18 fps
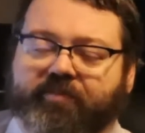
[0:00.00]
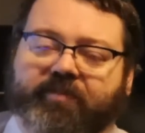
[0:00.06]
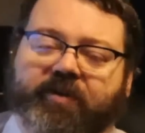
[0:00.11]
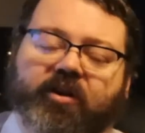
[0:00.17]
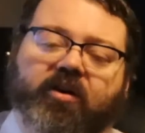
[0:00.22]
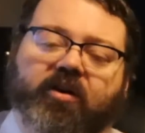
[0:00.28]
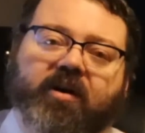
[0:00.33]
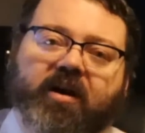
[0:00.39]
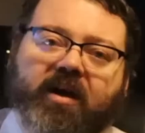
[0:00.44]

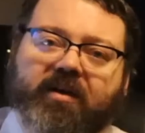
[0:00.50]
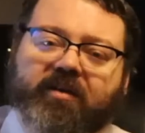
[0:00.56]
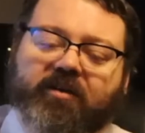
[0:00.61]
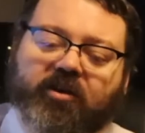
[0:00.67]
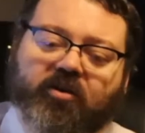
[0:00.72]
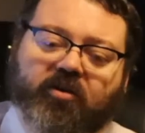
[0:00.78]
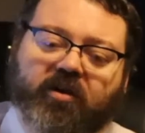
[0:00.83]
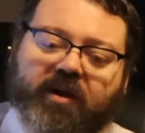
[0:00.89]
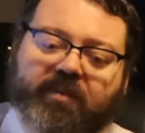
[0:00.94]

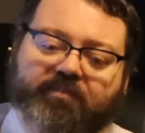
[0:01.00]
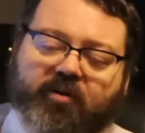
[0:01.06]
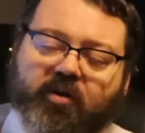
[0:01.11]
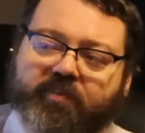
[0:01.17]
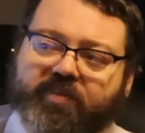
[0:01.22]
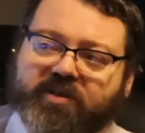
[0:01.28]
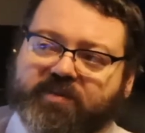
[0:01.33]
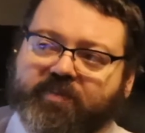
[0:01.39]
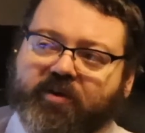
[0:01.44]
You're a
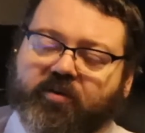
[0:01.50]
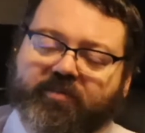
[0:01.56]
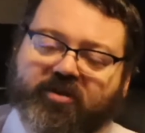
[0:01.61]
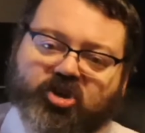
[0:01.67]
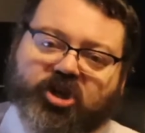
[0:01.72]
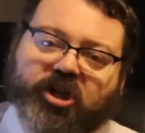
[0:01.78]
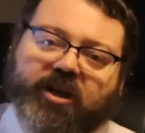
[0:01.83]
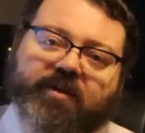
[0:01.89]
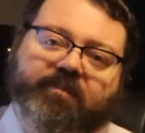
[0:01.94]
purpose-built
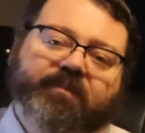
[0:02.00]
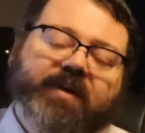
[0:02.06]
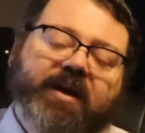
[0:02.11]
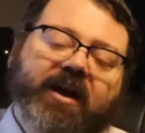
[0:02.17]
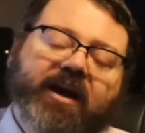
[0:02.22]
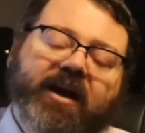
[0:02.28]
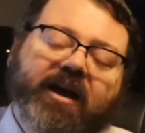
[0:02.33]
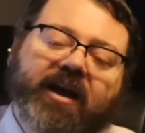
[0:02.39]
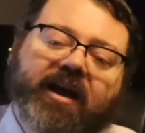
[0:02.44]
machine,
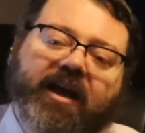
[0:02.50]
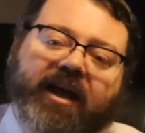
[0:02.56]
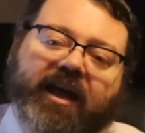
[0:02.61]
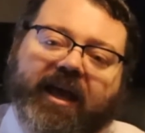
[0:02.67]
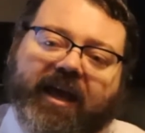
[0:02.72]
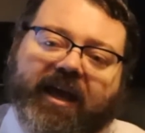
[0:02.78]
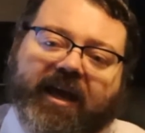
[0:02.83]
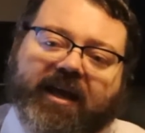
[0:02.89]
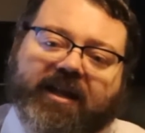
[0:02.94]

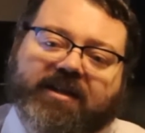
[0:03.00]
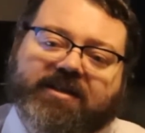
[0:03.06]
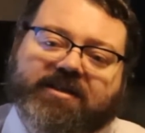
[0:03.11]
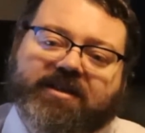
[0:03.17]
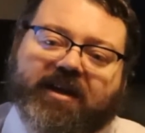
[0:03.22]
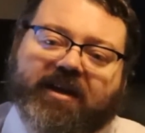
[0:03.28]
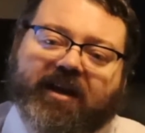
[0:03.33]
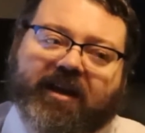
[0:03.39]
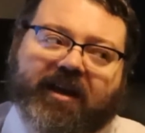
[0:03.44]

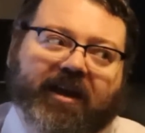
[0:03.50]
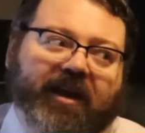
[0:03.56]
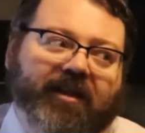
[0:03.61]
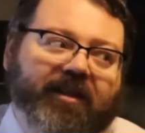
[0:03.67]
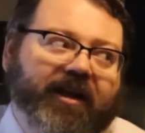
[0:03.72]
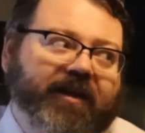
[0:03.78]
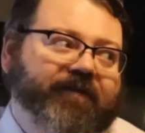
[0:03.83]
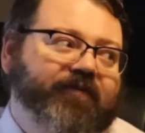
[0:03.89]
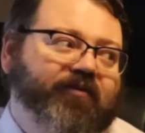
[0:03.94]
and a
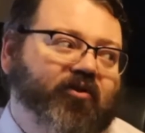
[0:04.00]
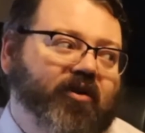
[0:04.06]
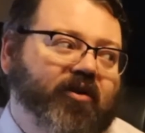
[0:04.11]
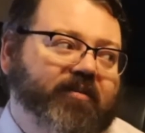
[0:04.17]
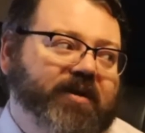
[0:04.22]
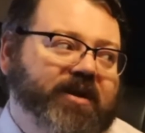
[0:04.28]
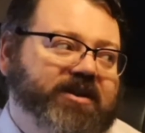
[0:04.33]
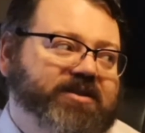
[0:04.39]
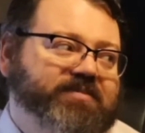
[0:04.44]
life
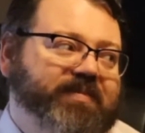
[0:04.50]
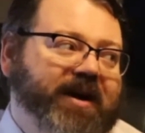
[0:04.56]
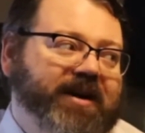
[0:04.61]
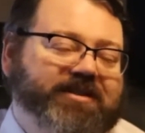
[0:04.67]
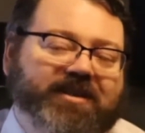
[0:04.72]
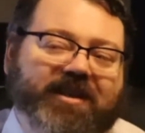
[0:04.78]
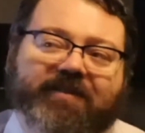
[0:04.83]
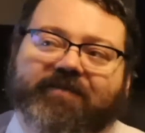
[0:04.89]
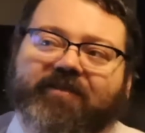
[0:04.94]
form is by
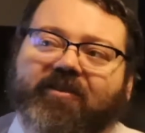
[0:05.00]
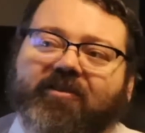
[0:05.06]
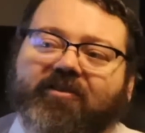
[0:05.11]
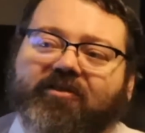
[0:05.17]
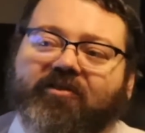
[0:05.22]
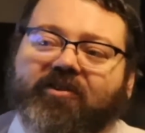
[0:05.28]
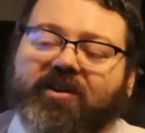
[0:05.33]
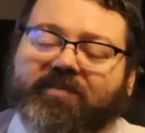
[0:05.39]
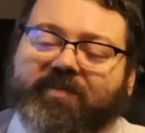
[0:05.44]

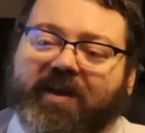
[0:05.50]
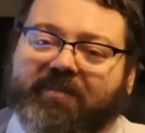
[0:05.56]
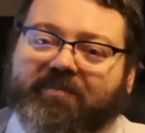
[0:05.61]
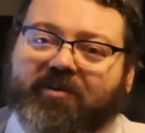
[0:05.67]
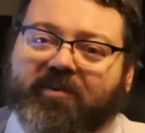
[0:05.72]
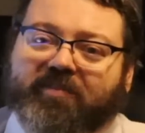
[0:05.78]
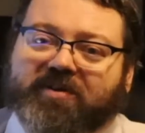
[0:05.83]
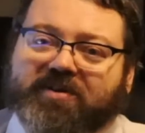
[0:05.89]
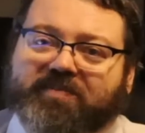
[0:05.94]
default going to be a
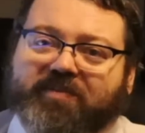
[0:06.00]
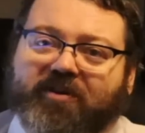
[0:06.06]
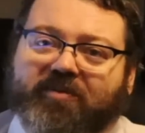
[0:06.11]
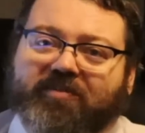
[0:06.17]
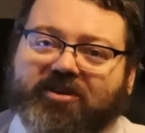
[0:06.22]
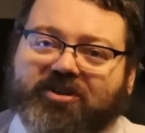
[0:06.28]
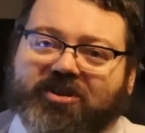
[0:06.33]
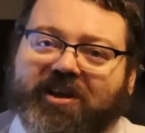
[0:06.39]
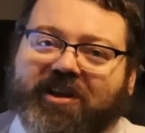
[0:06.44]
purpose-built
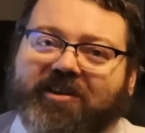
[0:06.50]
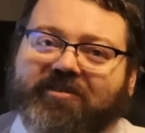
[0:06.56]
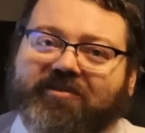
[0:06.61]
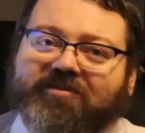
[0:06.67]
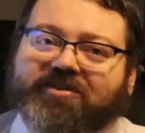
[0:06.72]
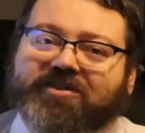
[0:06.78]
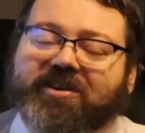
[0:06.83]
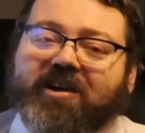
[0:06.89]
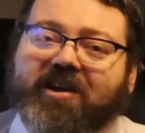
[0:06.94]
machine
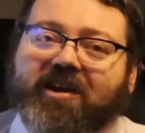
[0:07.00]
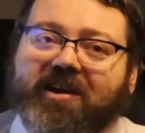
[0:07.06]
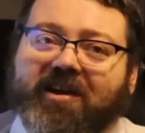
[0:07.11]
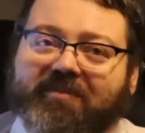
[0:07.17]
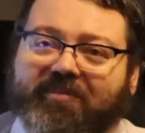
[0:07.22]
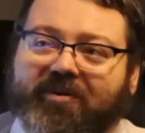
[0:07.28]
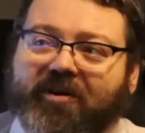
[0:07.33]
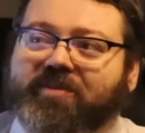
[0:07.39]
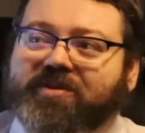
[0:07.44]
whose
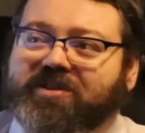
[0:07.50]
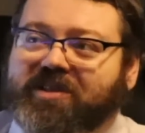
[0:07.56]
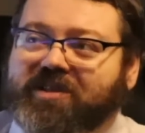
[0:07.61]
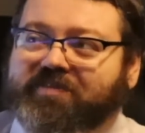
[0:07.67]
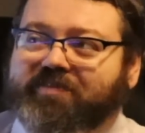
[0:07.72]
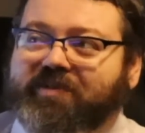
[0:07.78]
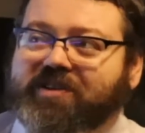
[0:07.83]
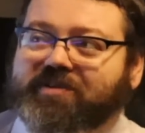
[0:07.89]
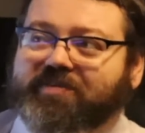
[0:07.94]
purpose
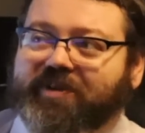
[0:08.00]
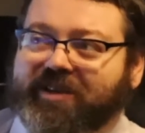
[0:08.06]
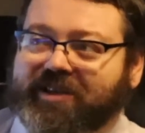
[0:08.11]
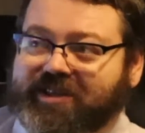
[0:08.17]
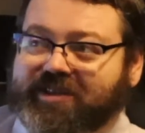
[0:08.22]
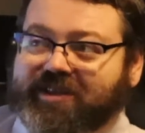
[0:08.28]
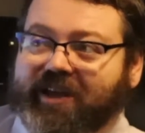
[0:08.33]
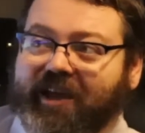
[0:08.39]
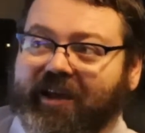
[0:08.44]
is principally to
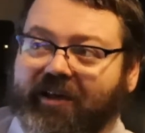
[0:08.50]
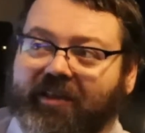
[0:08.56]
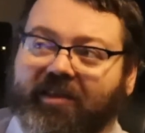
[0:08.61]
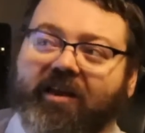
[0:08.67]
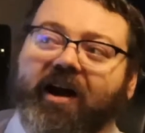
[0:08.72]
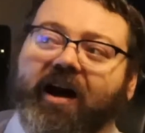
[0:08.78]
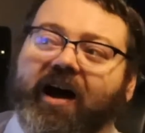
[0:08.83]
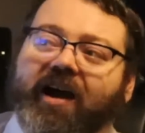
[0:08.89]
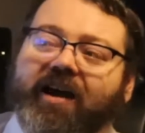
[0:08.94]
stay
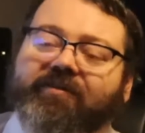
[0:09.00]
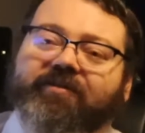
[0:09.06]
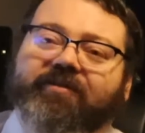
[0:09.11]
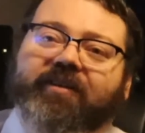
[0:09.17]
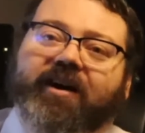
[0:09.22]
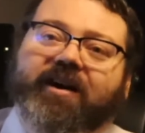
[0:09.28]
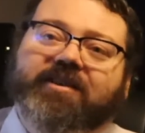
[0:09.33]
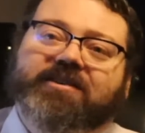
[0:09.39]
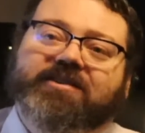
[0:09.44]
alive,
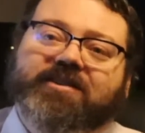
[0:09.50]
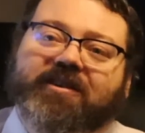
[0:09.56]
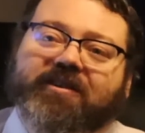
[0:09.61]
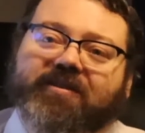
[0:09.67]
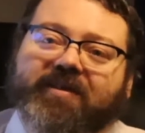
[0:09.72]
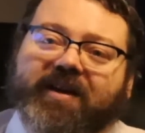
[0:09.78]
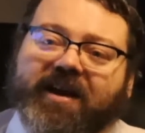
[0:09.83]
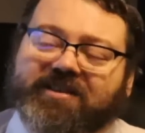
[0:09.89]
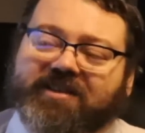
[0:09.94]
right?
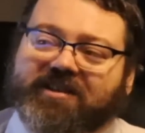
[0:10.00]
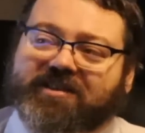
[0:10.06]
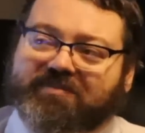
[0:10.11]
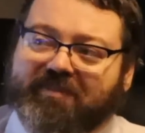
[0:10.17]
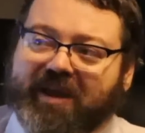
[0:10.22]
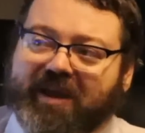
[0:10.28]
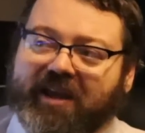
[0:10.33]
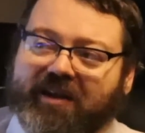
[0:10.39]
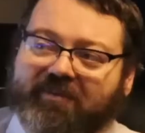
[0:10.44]
So as its
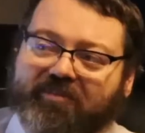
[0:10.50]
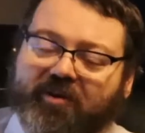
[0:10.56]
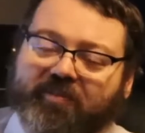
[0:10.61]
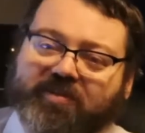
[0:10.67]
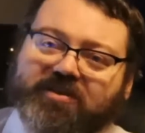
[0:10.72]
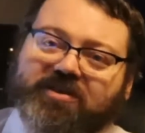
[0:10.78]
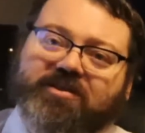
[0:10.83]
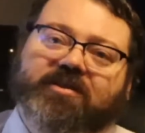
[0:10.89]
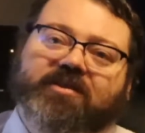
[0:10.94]
main
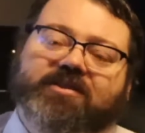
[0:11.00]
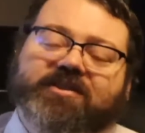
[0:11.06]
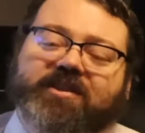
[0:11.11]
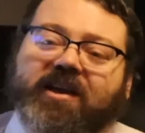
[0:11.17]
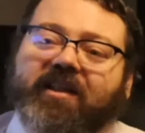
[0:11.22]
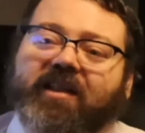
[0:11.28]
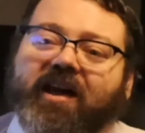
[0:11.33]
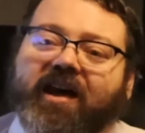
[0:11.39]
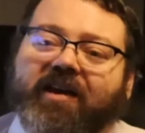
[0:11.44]
purpose is to
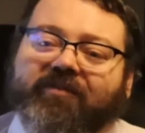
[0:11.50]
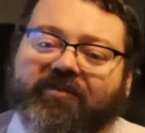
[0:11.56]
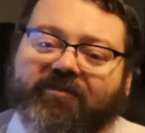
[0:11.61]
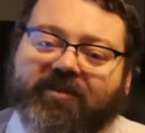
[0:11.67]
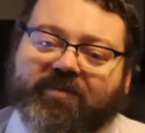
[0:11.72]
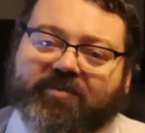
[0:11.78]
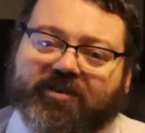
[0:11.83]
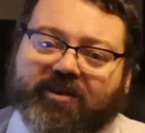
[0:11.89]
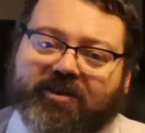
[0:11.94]
stay alive and
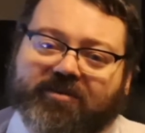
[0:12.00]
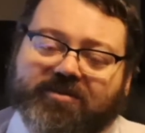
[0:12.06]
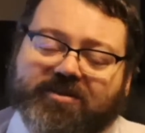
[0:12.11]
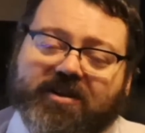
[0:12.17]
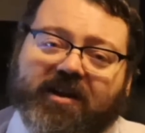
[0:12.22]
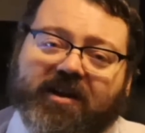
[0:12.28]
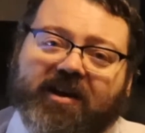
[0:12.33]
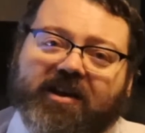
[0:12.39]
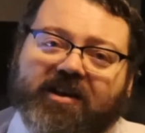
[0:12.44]

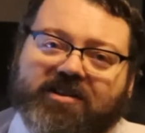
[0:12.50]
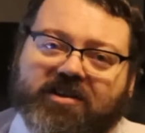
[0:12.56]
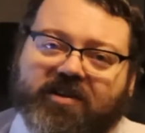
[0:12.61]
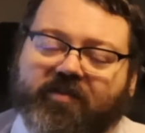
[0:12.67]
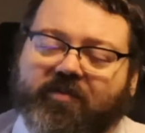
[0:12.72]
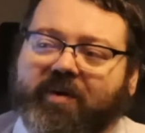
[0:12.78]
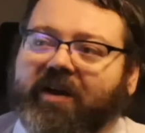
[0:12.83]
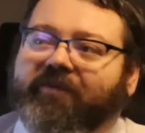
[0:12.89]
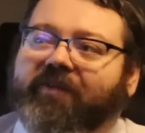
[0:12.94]
reproduce. So
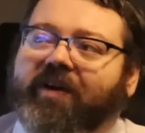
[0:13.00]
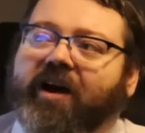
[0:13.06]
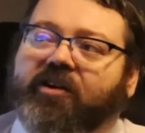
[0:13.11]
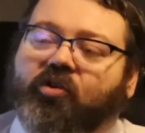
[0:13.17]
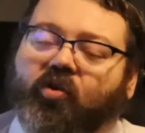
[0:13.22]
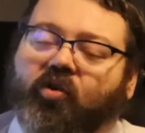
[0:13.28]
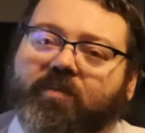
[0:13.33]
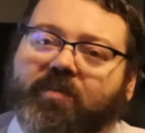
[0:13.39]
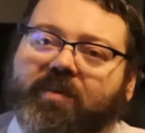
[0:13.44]
you make a
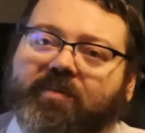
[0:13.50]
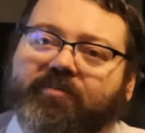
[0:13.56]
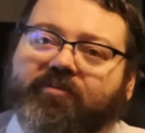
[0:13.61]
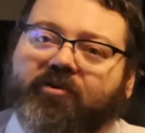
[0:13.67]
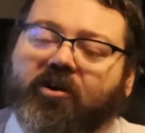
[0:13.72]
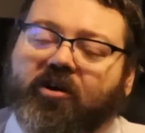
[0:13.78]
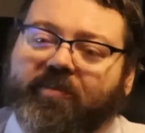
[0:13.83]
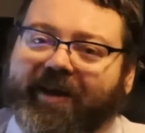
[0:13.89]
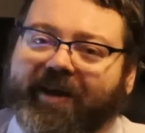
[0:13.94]
von Neumann
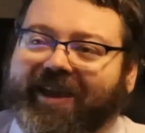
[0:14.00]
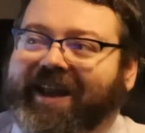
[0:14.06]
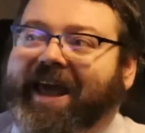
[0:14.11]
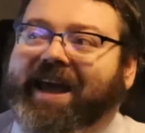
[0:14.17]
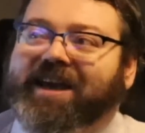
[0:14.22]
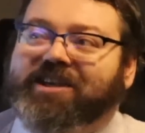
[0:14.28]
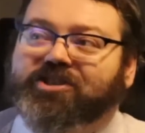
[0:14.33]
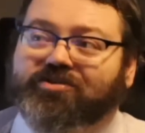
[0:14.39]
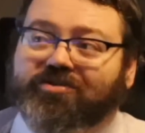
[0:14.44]
probe, like an
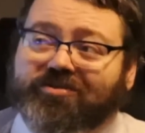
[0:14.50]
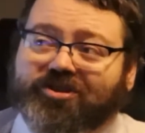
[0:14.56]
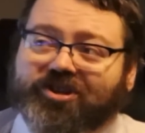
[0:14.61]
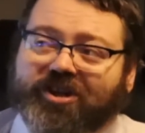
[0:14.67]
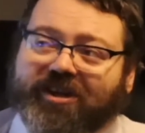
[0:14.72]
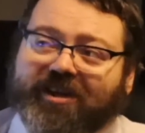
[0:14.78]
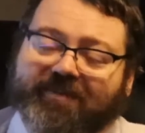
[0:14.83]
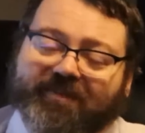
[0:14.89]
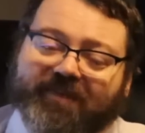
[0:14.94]
Astro
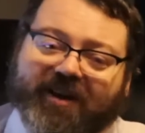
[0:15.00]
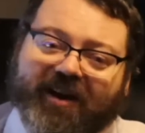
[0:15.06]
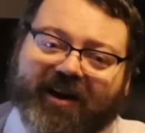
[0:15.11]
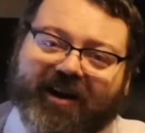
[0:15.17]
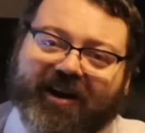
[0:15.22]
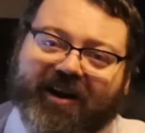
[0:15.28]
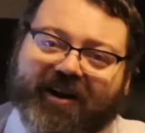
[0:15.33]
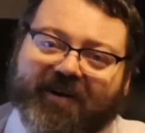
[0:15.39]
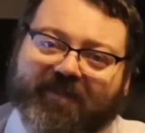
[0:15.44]
Chicken,
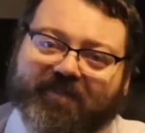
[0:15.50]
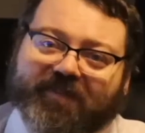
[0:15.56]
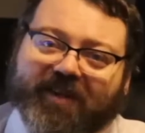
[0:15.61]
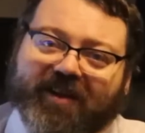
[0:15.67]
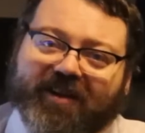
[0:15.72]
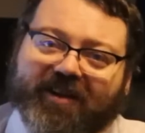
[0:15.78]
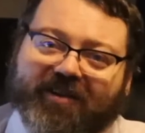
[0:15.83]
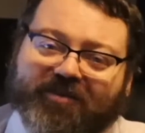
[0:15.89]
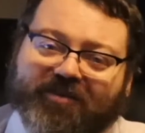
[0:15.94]

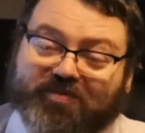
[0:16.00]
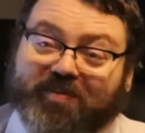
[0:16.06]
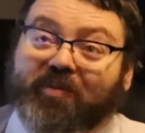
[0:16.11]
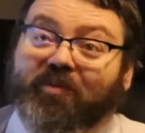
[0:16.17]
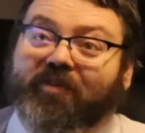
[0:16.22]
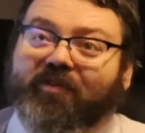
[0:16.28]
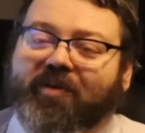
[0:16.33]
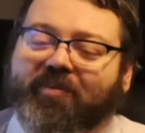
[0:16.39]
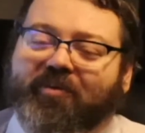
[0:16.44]
which will be
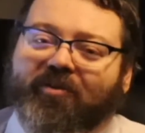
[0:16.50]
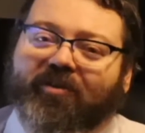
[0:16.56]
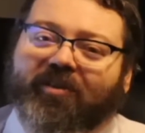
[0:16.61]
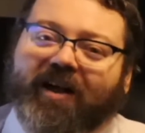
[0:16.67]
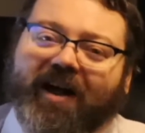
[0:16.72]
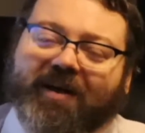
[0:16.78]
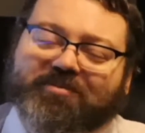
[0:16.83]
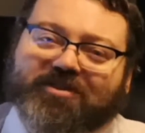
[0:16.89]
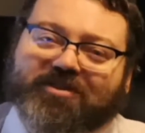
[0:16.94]
one of our poll
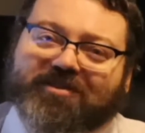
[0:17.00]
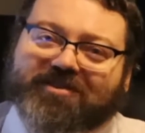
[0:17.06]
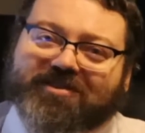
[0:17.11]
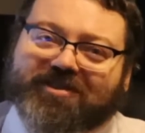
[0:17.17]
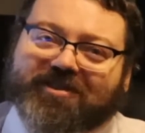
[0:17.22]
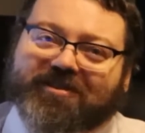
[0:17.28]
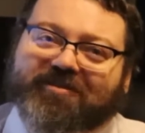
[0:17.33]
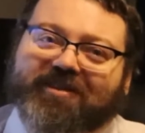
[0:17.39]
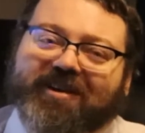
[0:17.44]
options
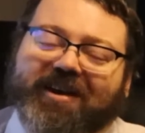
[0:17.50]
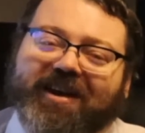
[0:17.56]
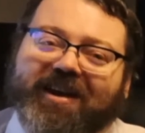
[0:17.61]
soon.